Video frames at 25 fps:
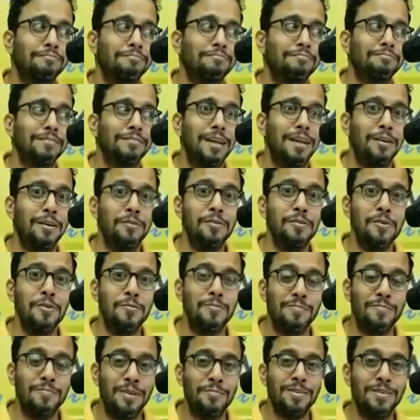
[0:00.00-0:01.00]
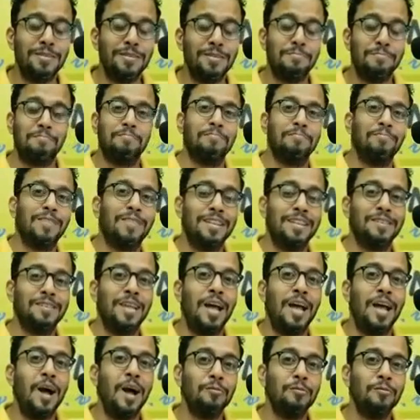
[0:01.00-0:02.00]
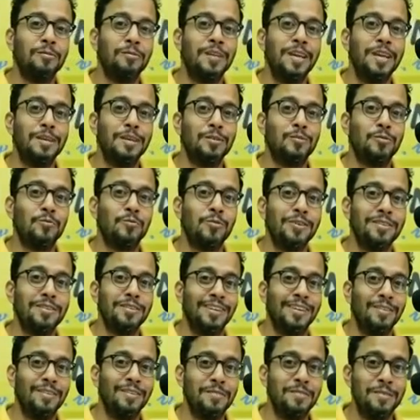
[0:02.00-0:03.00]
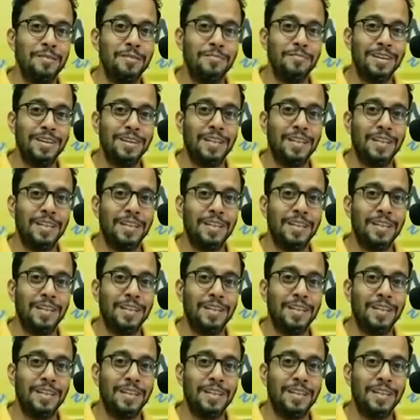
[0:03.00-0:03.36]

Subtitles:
I don't know. Maybe that's how things were. Maybe